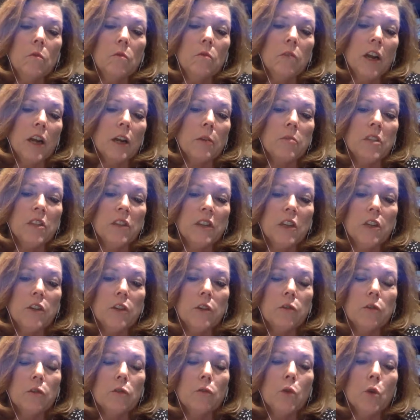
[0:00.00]

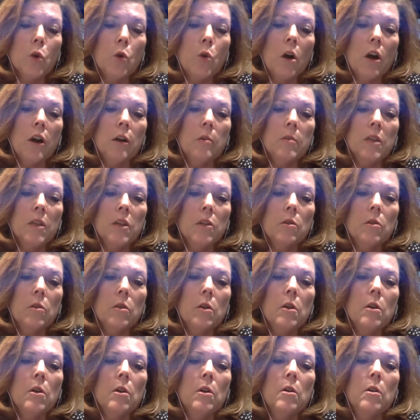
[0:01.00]
recommendations or requirement
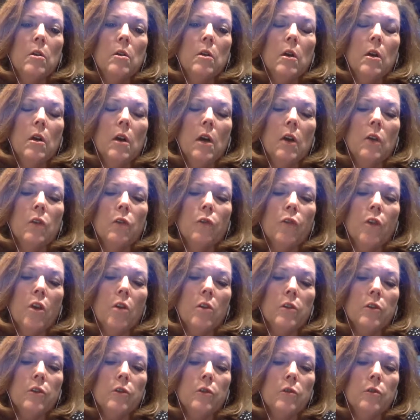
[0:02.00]
as
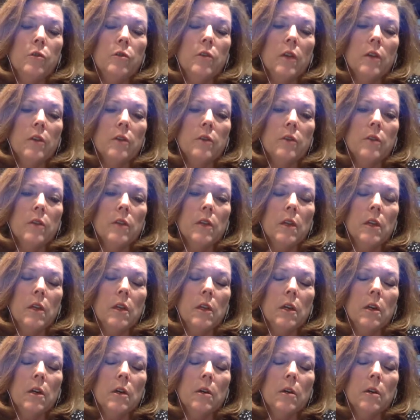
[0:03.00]
far as who does the